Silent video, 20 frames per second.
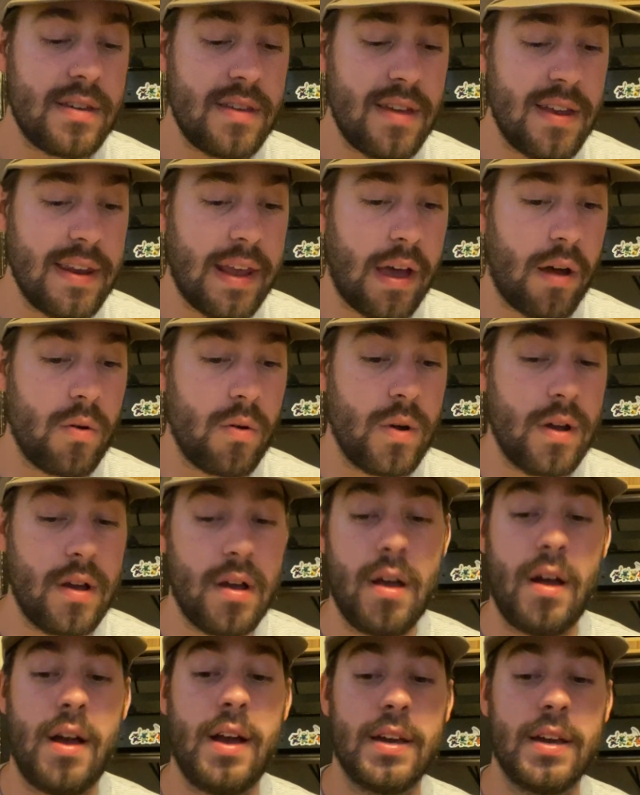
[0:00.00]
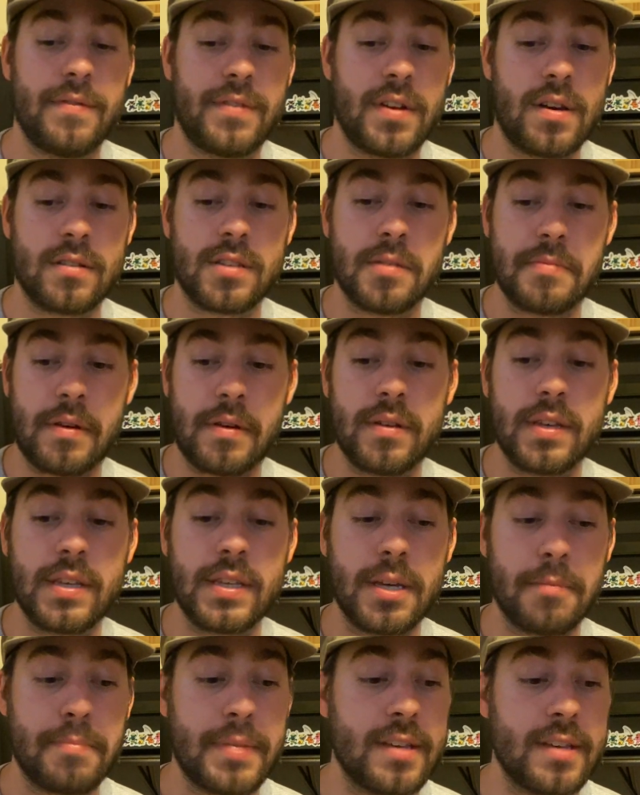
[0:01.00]
Now, I have talked about
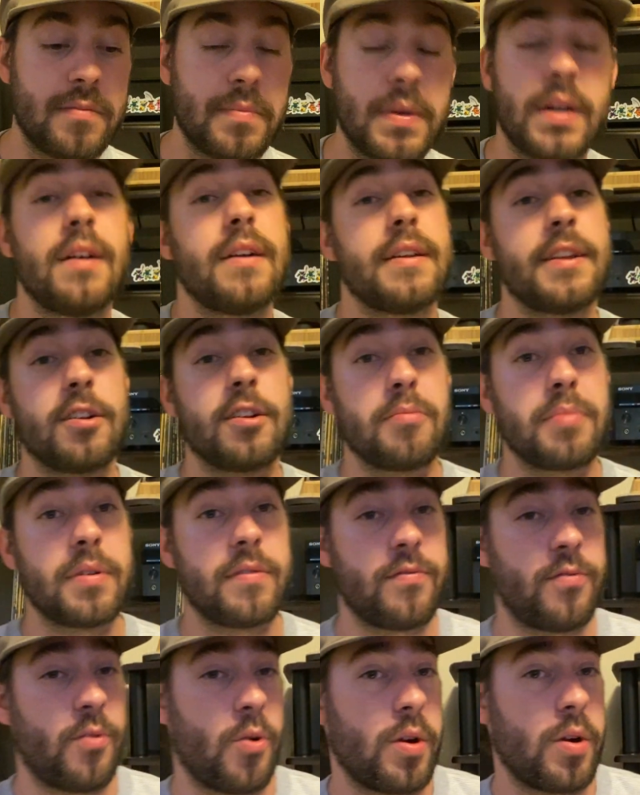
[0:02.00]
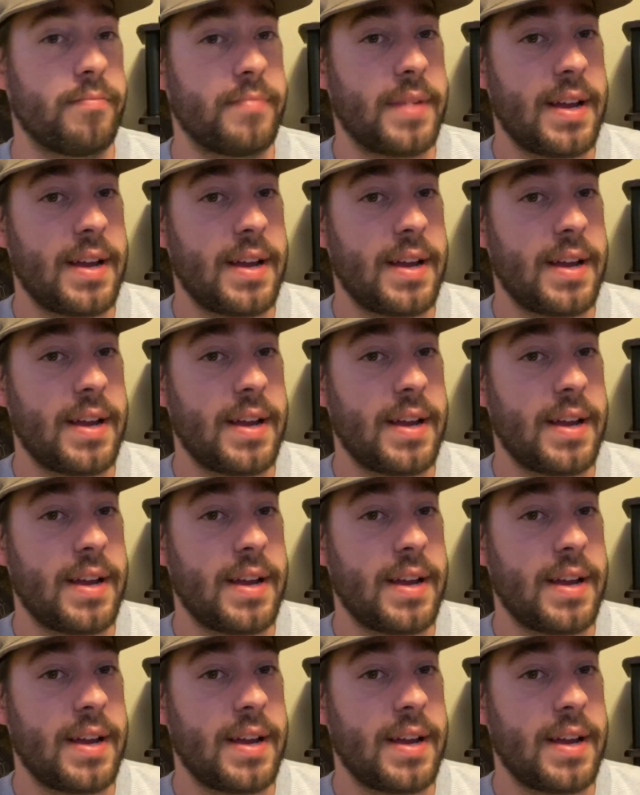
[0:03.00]
Ilya Pisman on here before.